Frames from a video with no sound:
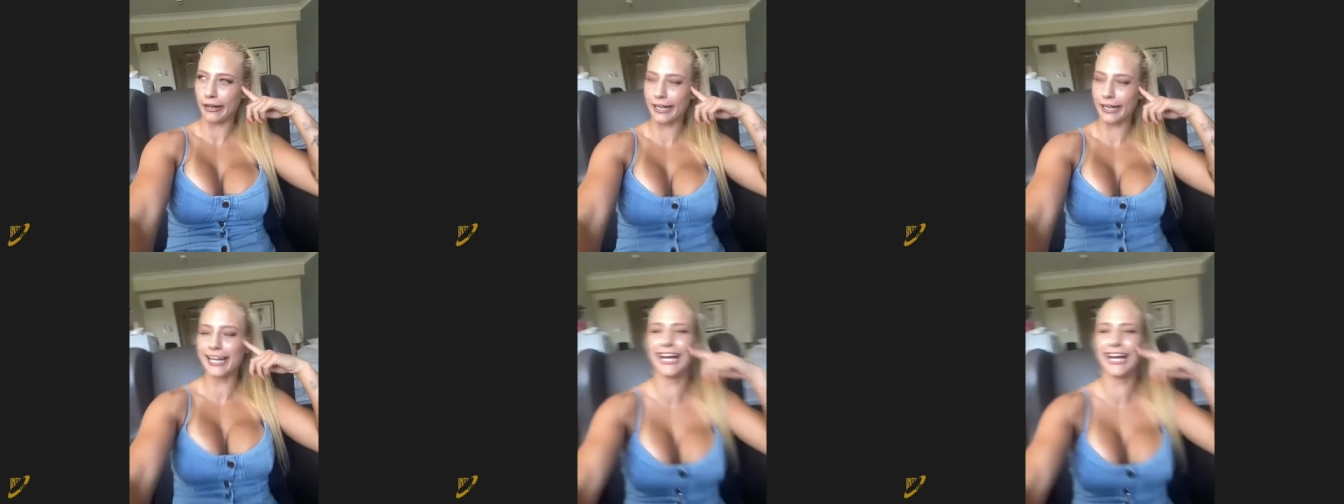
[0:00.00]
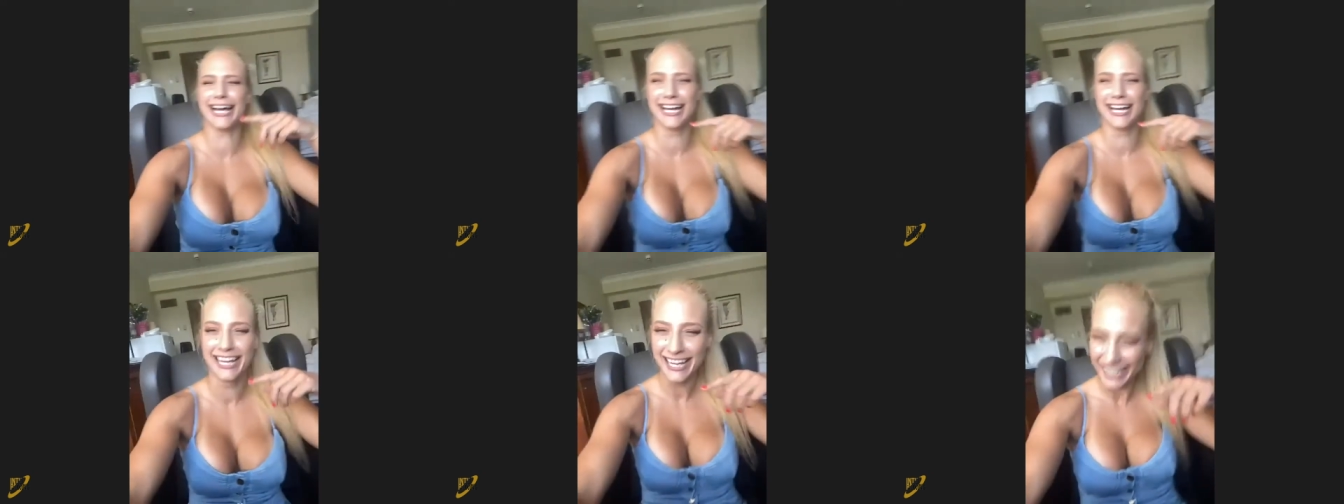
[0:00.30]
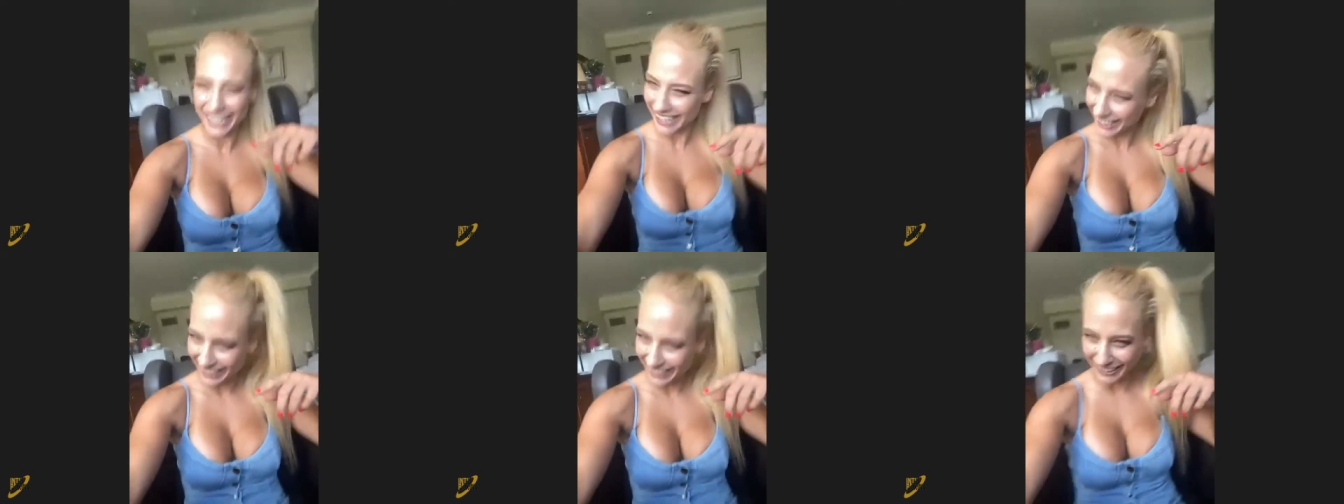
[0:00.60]

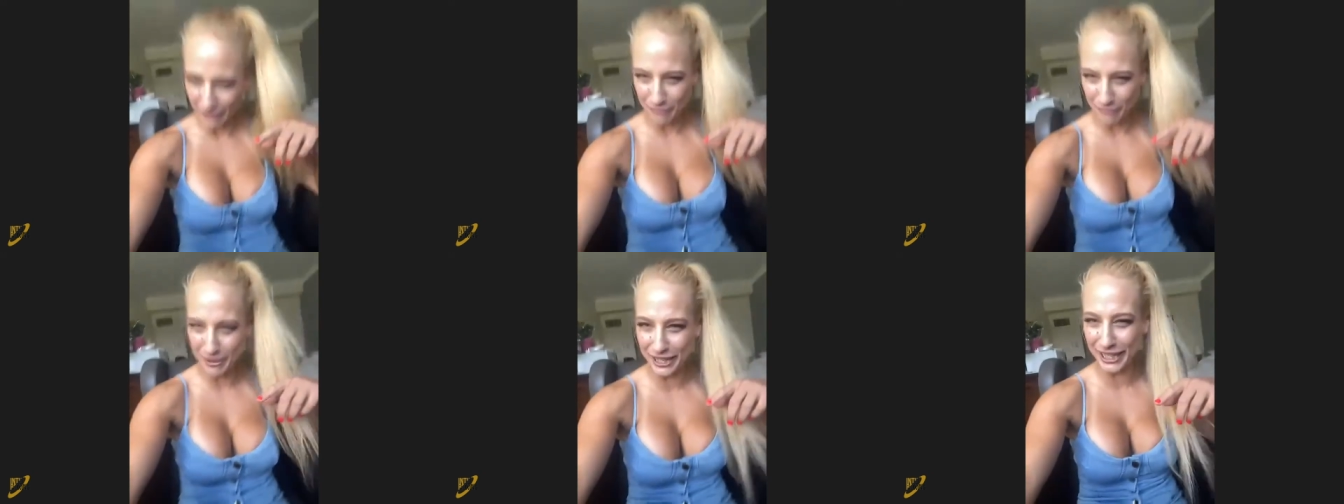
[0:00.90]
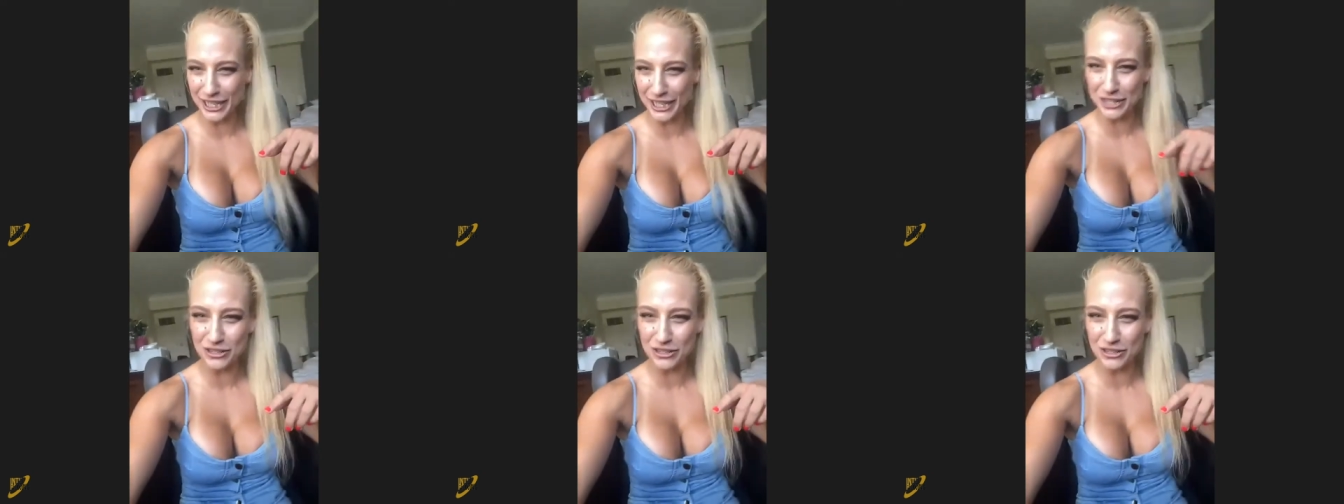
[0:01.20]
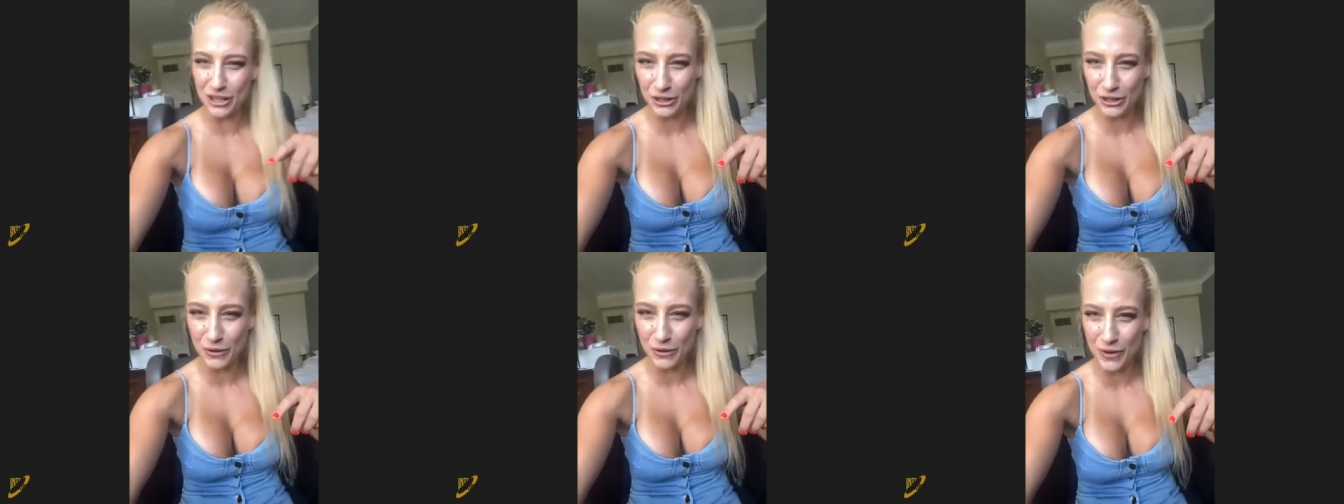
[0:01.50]
The $1
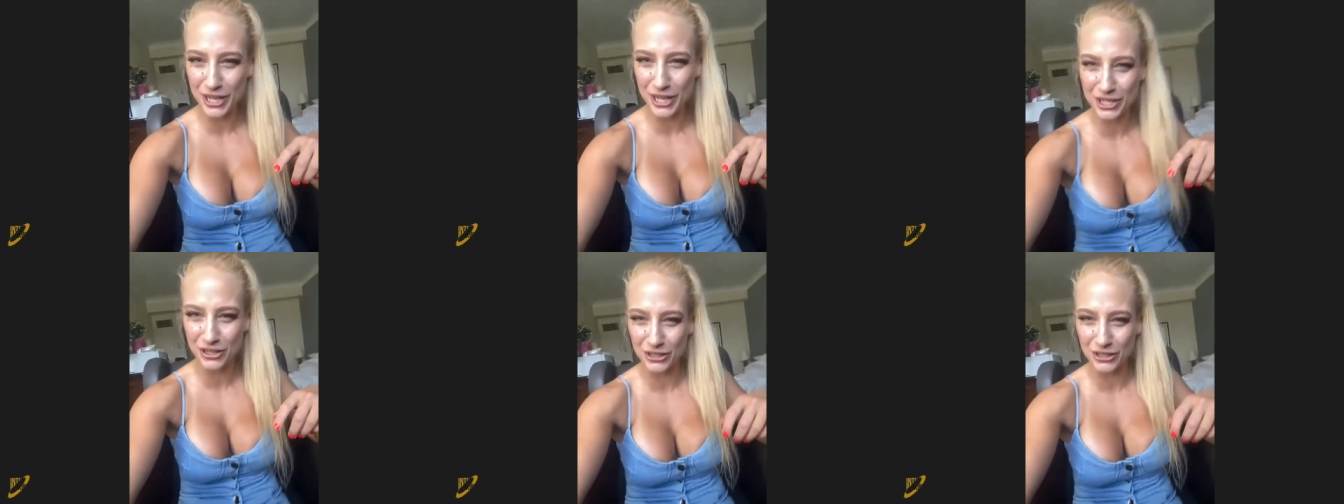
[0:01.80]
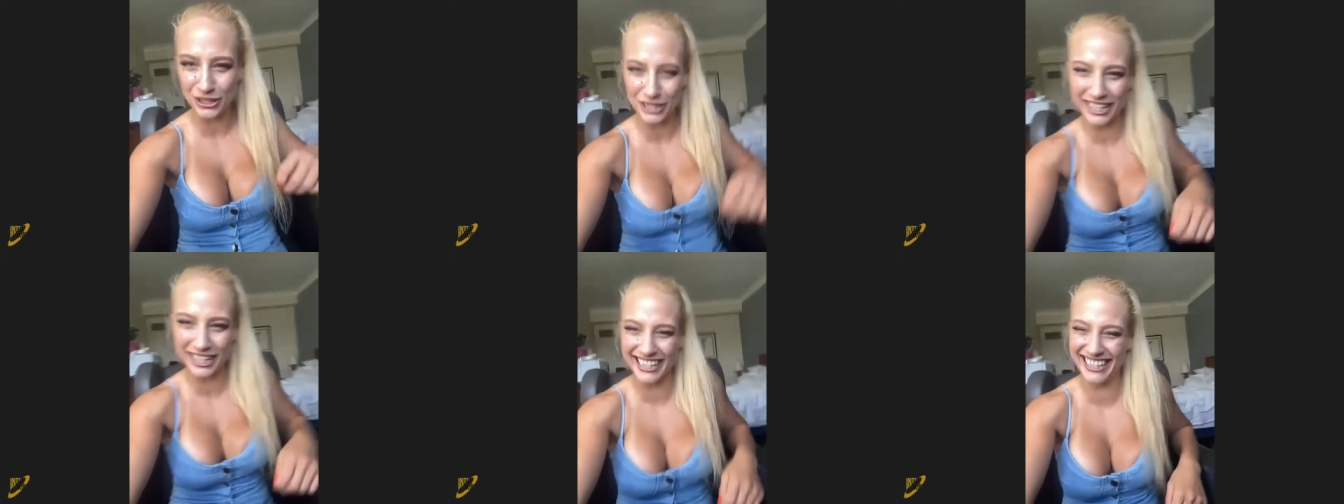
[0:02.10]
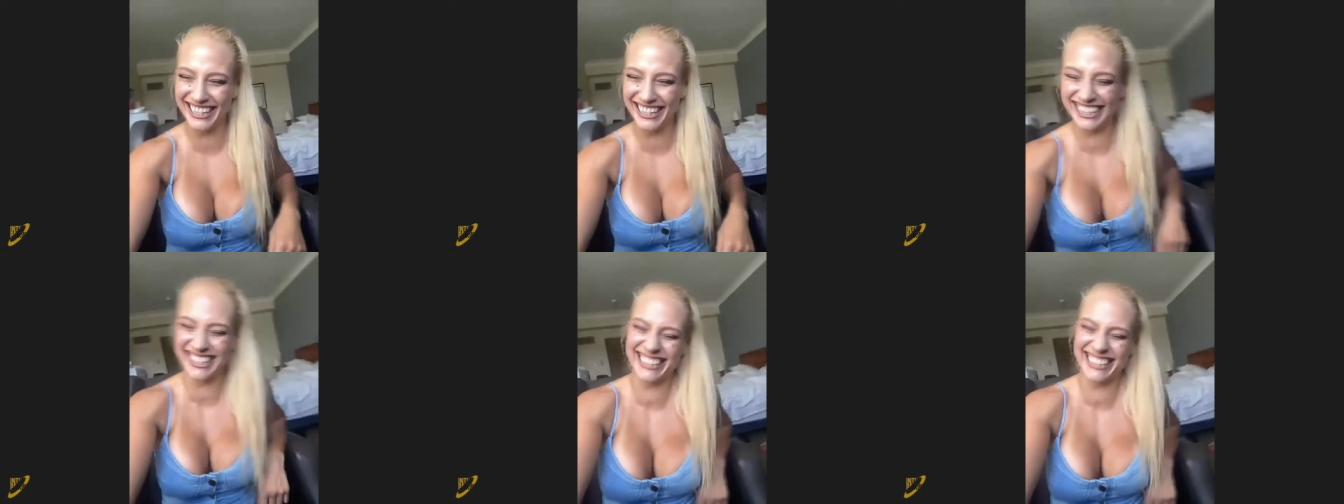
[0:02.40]
million question.
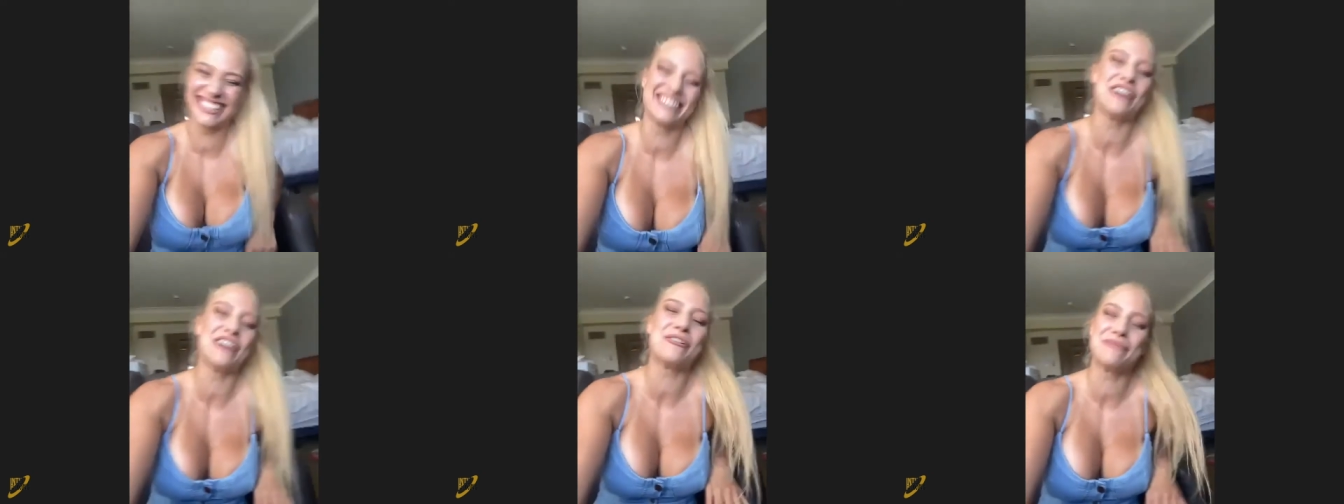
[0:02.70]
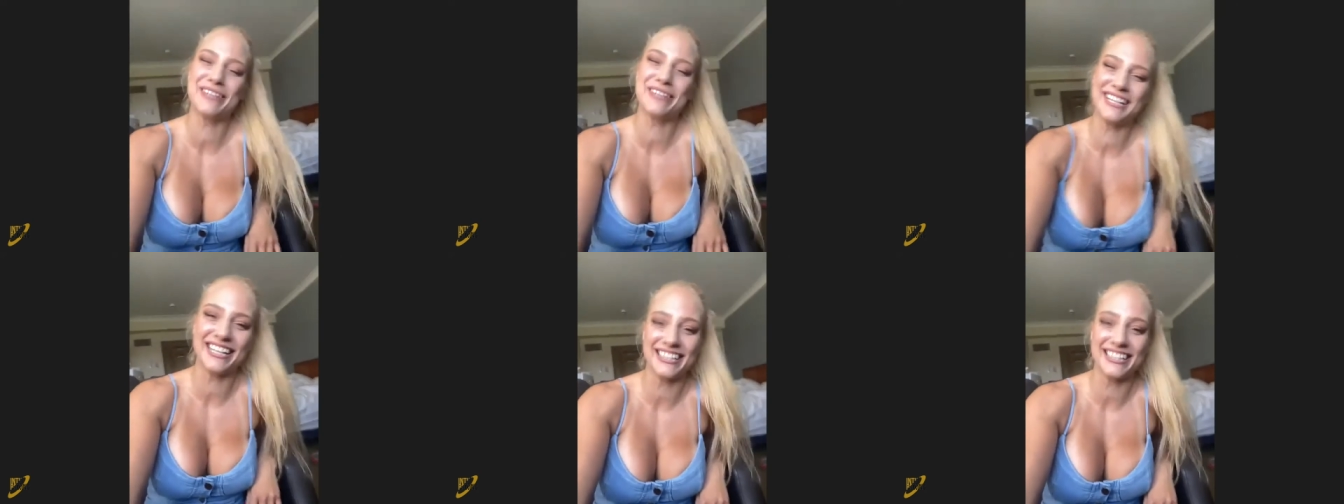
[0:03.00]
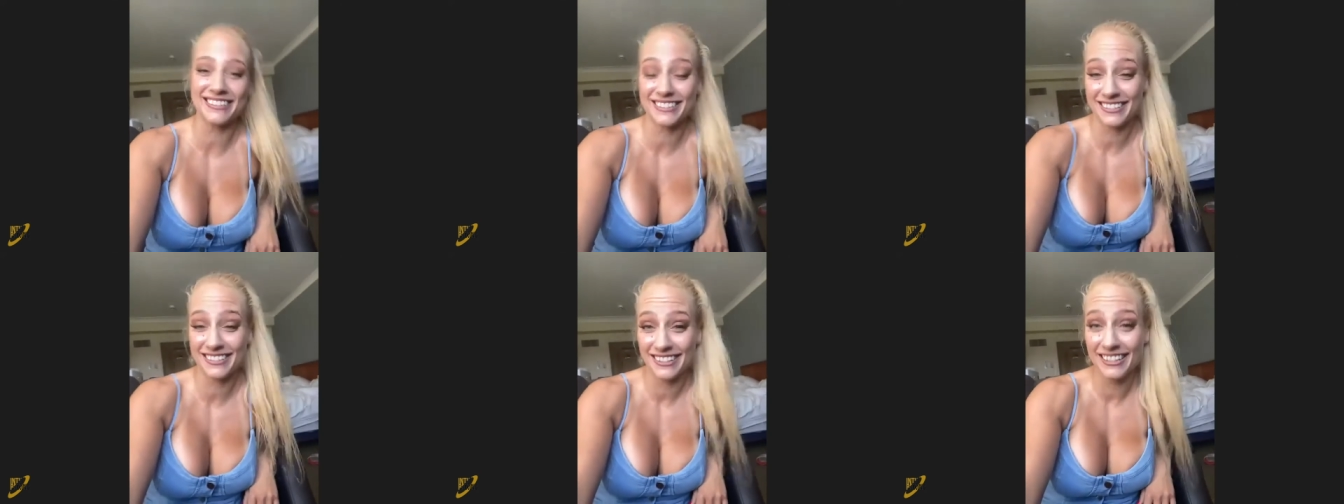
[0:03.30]
No, but
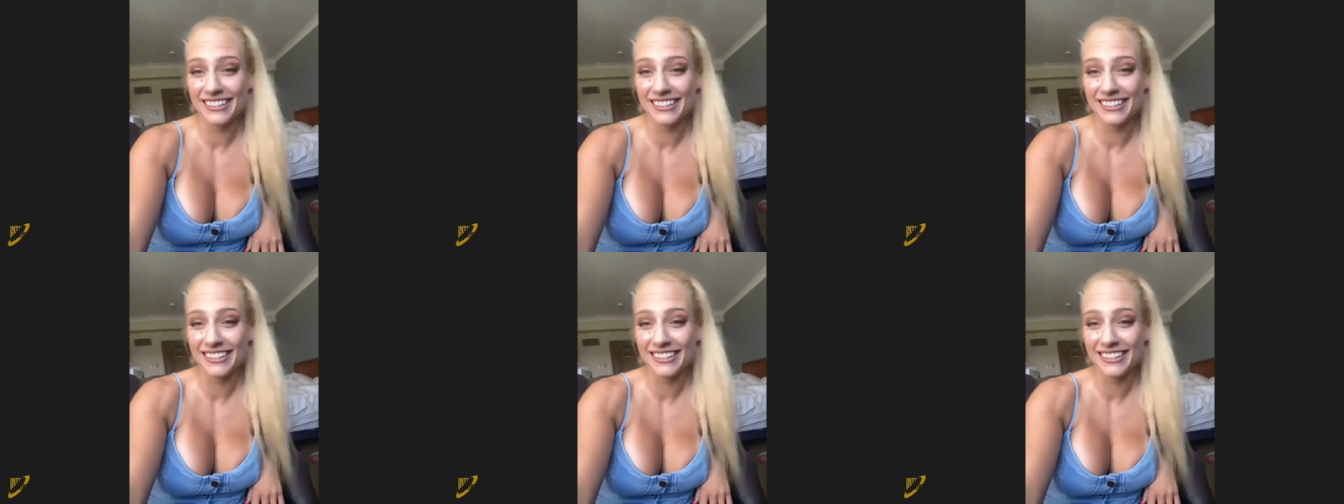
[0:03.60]
yes.